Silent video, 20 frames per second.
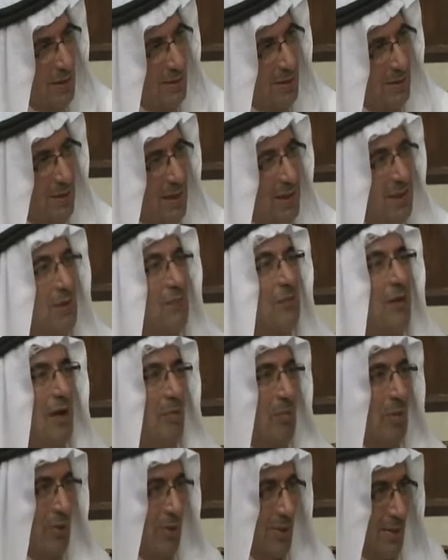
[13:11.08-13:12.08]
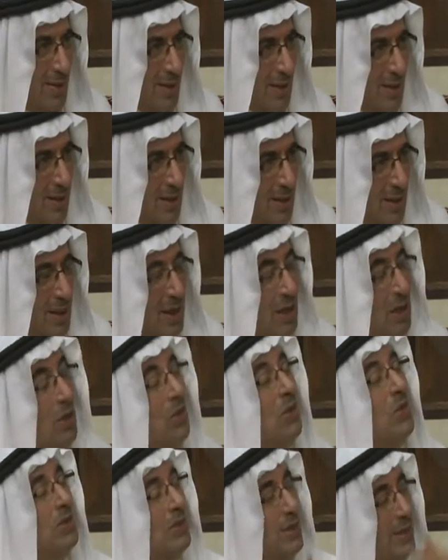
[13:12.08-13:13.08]
States of America.
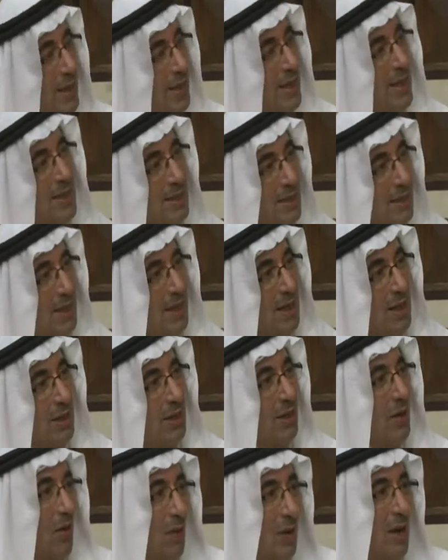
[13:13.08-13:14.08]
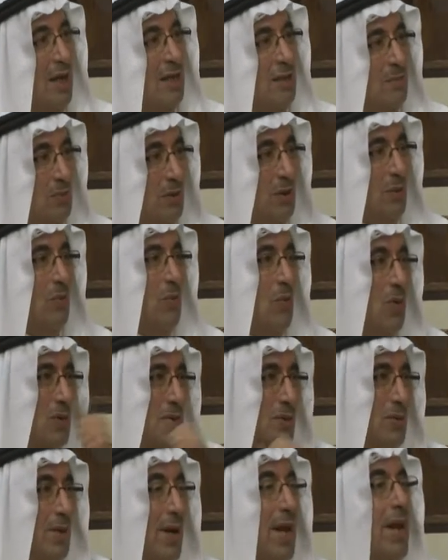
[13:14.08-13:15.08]
Those days, the whole hospital
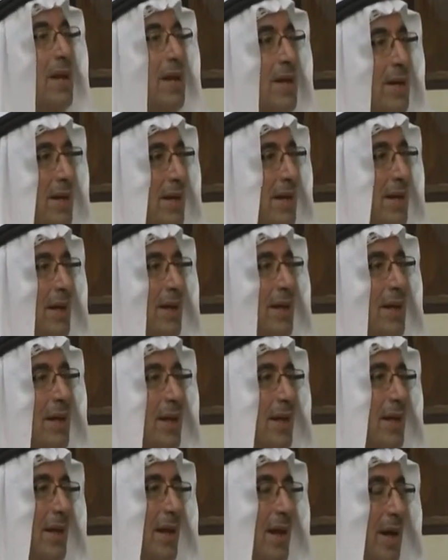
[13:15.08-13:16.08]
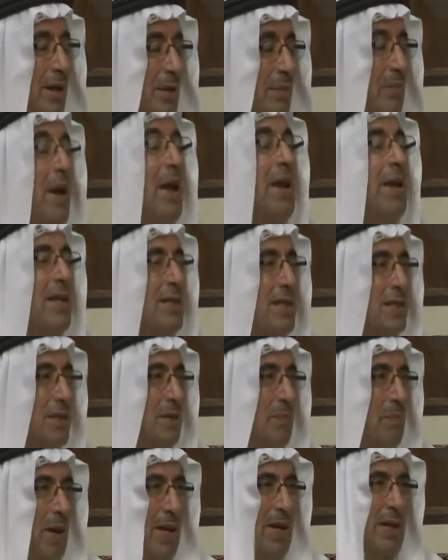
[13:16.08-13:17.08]
was run and
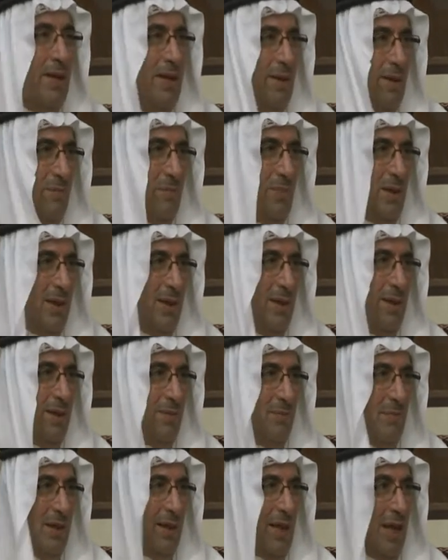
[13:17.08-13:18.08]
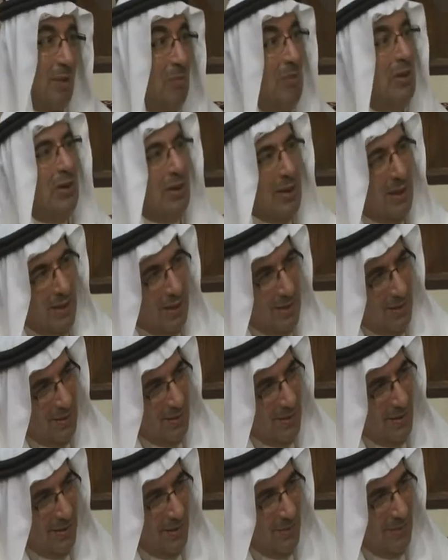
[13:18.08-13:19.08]
managed by Americans.
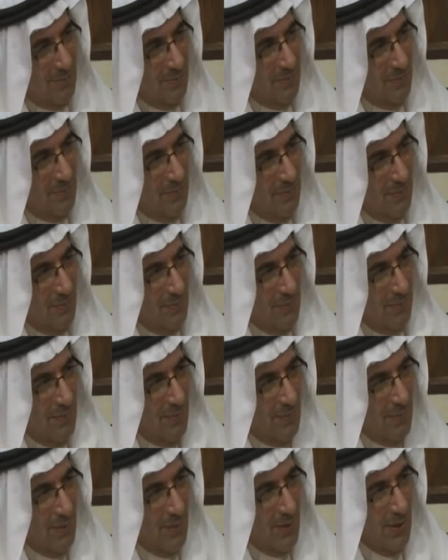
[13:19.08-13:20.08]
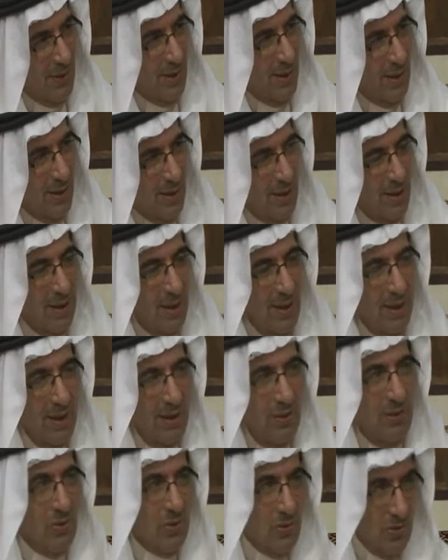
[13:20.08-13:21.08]
Okay?
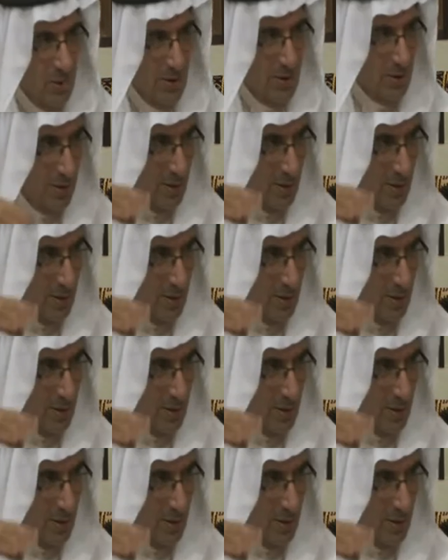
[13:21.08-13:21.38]
Those days,